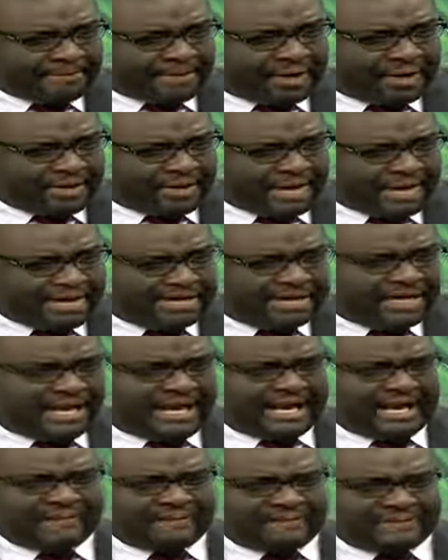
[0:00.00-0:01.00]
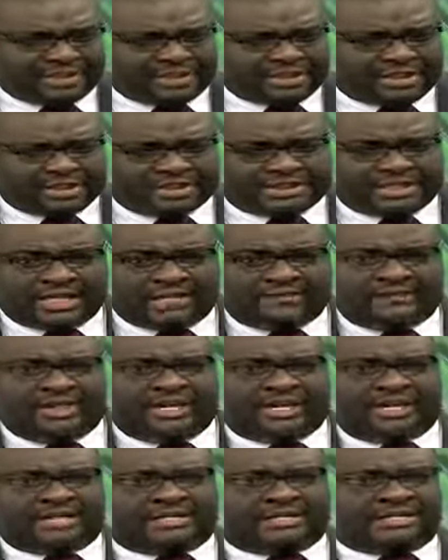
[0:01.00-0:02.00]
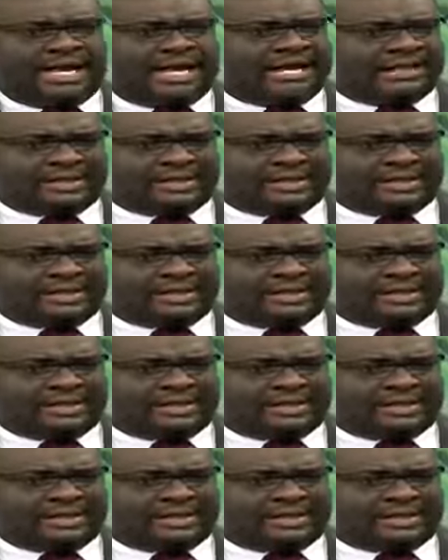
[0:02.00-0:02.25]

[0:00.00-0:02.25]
All right, and build yourself. I